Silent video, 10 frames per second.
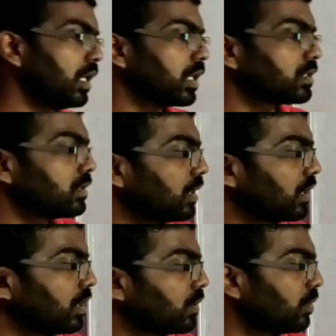dx is
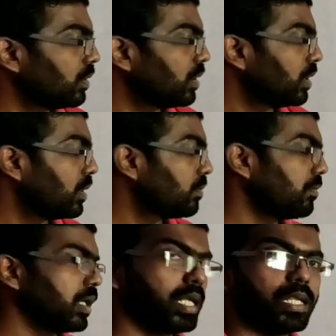equal to
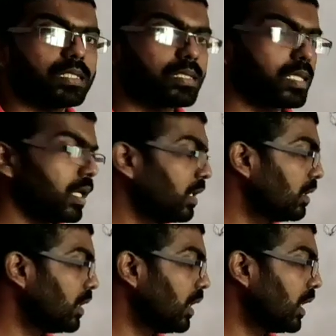minus
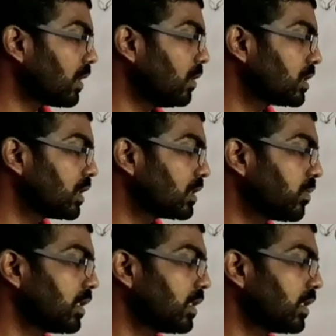sin a cos x